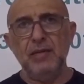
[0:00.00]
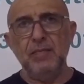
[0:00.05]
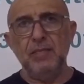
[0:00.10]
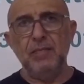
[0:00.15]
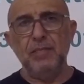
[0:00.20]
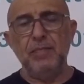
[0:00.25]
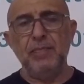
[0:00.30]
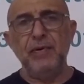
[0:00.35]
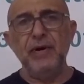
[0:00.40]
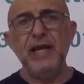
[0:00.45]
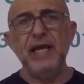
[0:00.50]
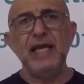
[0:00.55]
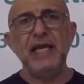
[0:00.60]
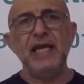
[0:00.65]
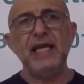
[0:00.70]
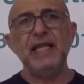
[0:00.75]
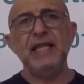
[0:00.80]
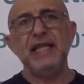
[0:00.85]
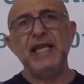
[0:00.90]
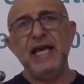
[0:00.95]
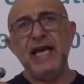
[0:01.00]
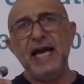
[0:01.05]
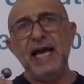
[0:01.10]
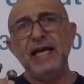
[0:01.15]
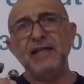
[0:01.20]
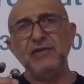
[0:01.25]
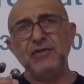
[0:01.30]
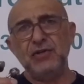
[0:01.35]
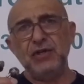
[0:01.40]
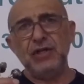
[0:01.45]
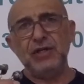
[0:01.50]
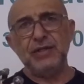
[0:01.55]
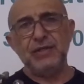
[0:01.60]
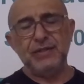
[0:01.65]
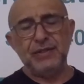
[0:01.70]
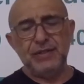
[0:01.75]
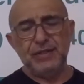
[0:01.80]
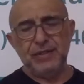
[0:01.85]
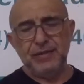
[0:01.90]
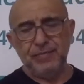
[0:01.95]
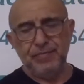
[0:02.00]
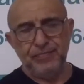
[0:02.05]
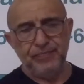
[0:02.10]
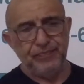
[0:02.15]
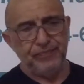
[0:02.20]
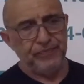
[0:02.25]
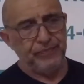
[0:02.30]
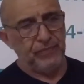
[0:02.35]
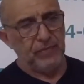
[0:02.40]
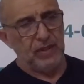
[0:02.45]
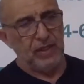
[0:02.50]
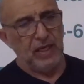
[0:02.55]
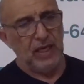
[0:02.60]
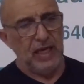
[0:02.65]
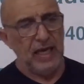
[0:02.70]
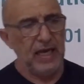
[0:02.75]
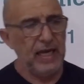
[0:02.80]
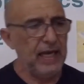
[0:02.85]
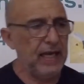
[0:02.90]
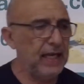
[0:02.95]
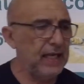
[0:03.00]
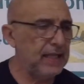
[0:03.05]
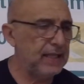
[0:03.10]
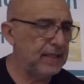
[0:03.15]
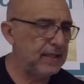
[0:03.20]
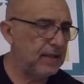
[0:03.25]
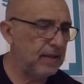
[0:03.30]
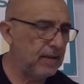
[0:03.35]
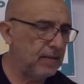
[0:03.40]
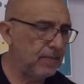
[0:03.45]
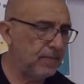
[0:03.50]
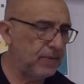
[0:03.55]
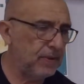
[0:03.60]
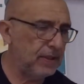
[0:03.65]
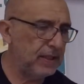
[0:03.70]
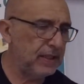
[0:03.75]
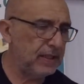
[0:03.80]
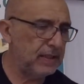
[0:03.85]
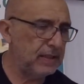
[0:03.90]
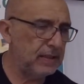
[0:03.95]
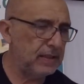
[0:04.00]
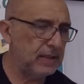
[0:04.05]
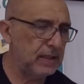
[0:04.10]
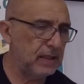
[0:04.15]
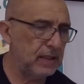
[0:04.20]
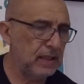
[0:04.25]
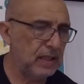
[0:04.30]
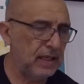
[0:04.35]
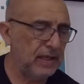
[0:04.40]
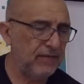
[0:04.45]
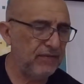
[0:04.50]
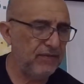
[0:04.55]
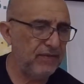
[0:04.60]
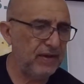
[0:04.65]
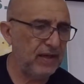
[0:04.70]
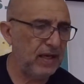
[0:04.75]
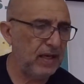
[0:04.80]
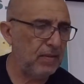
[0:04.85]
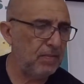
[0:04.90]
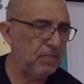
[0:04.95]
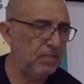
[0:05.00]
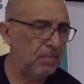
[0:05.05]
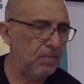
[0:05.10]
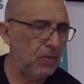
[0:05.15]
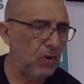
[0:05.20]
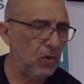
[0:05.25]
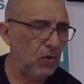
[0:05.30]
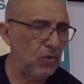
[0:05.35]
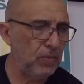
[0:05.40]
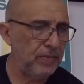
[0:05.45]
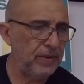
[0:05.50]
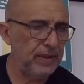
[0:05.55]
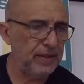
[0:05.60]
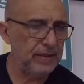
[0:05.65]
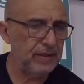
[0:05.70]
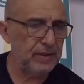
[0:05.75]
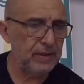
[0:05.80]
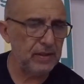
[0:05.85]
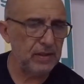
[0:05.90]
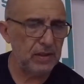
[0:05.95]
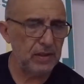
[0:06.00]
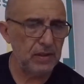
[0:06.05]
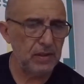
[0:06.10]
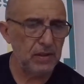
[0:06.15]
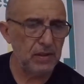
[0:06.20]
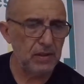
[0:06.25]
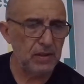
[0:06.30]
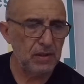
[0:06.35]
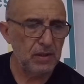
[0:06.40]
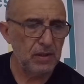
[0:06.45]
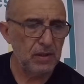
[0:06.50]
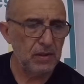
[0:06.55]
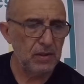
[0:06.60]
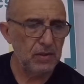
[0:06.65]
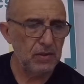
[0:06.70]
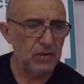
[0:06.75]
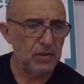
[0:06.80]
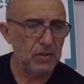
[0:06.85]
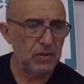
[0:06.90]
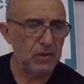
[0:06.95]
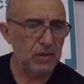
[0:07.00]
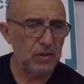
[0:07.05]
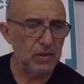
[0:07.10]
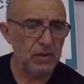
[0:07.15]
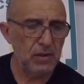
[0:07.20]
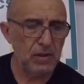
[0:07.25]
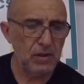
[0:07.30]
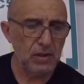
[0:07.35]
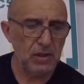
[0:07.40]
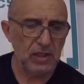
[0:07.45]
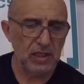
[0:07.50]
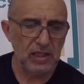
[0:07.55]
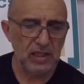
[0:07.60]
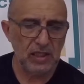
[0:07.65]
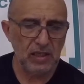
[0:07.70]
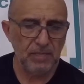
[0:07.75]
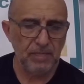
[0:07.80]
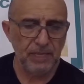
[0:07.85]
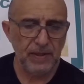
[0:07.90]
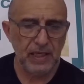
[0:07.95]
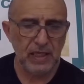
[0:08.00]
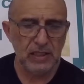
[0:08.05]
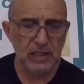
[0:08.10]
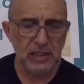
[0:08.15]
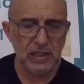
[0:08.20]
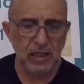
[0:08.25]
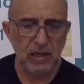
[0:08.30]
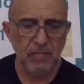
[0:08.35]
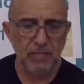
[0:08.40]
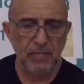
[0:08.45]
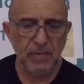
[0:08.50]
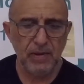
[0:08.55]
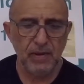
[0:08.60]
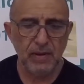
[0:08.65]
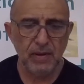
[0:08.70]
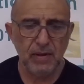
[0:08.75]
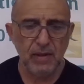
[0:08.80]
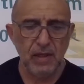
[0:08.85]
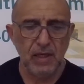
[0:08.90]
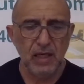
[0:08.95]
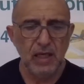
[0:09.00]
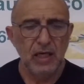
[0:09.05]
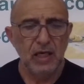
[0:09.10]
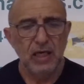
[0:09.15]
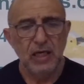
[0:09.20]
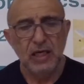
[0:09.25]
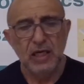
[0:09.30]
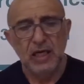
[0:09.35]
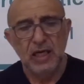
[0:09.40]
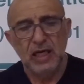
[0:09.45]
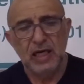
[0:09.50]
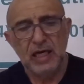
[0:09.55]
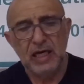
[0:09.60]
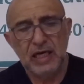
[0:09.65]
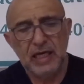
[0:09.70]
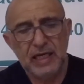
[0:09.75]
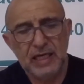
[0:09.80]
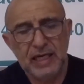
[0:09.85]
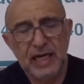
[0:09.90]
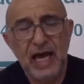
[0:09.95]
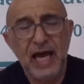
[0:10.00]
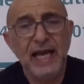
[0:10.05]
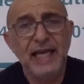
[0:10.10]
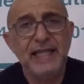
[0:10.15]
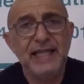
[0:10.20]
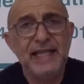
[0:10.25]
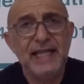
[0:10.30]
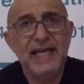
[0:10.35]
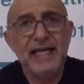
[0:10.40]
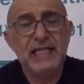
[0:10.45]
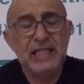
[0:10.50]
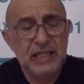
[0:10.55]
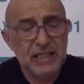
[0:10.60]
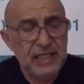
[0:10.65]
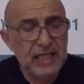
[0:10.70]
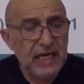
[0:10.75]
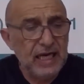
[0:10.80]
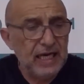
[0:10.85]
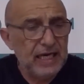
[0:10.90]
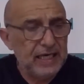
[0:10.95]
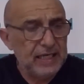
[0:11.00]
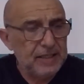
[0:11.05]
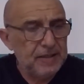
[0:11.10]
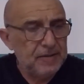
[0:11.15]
breaking the edges, and please give me a moment to look at the page number 9-9,